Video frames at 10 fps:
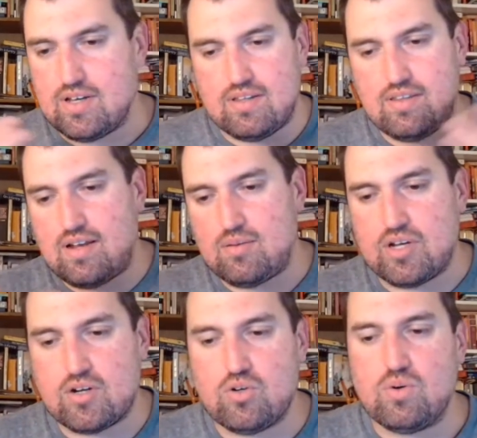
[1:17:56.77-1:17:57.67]
that'll be
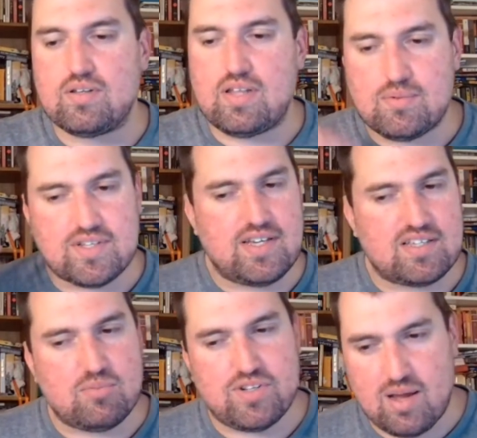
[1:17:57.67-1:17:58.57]
a cool one. That one's gonna take
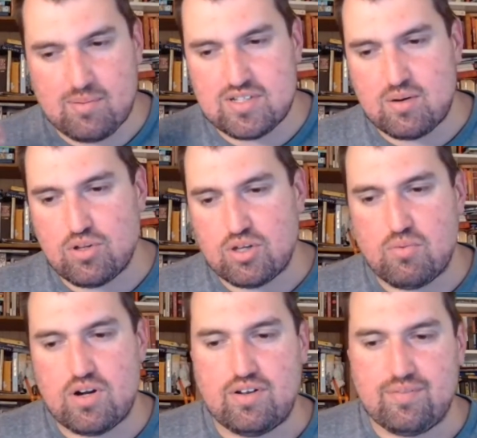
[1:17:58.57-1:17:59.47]
some more time because I really
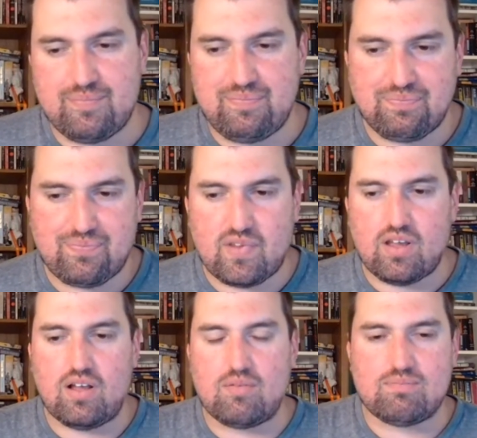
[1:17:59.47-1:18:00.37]
want to
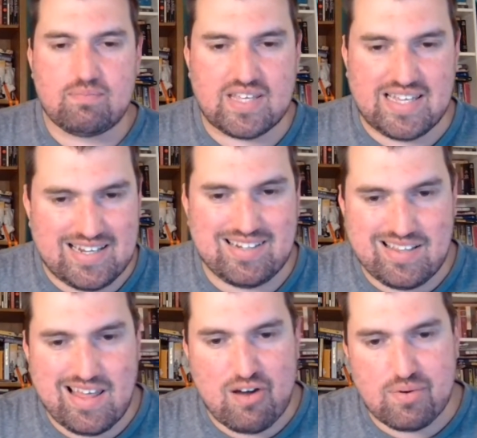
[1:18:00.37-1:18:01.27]
get into
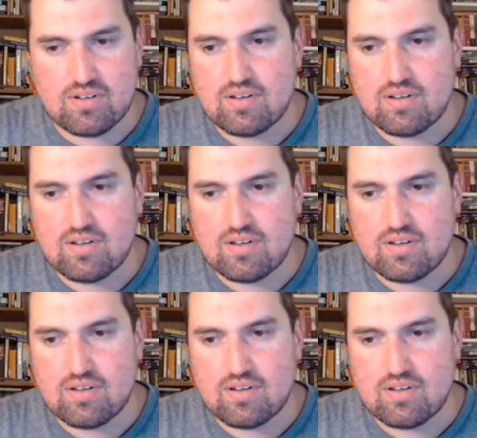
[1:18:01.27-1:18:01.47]
that one.